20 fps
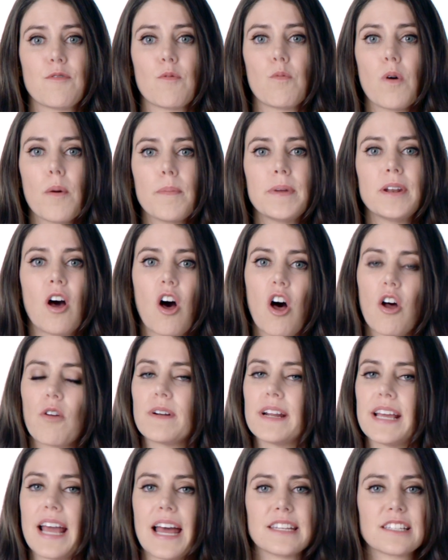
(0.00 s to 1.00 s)
a woman
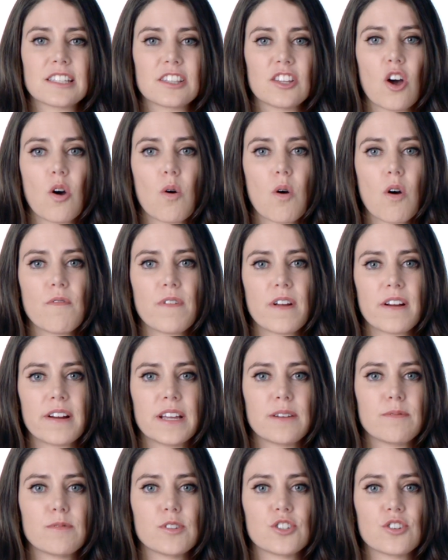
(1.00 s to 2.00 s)
already has low
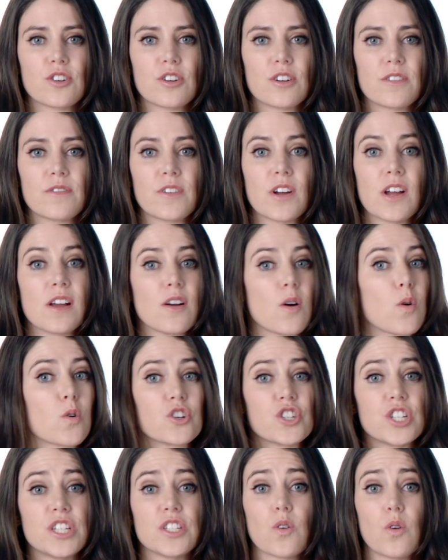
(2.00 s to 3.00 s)
ovarian reserve or
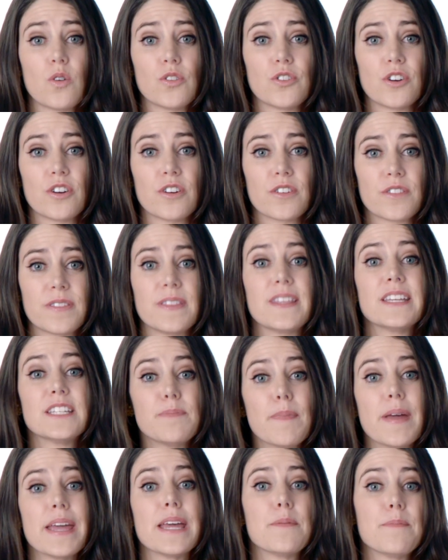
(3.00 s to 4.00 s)
she's older, this
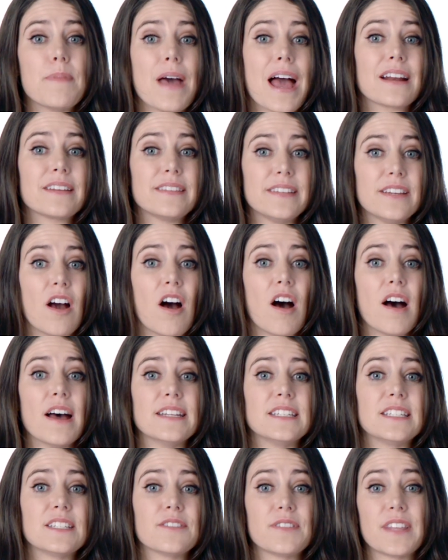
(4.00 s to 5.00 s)
may impact the
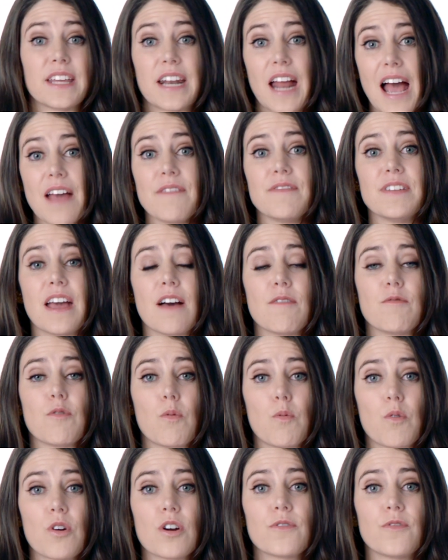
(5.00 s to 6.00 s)
odds that IVF
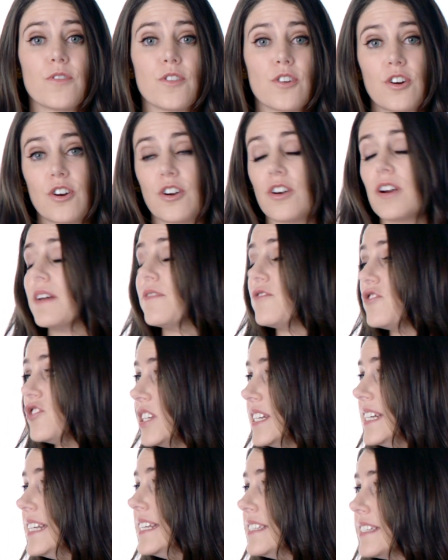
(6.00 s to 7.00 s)
will work for her if
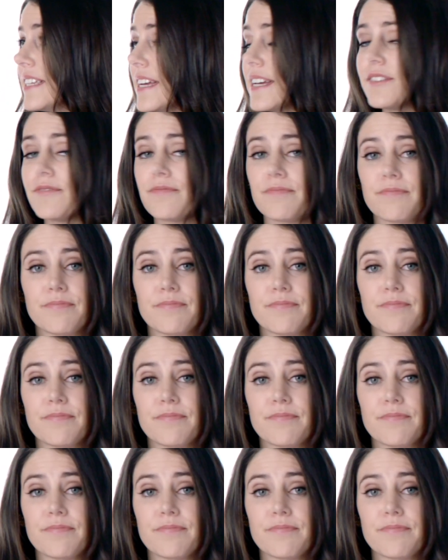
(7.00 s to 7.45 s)
she needs it.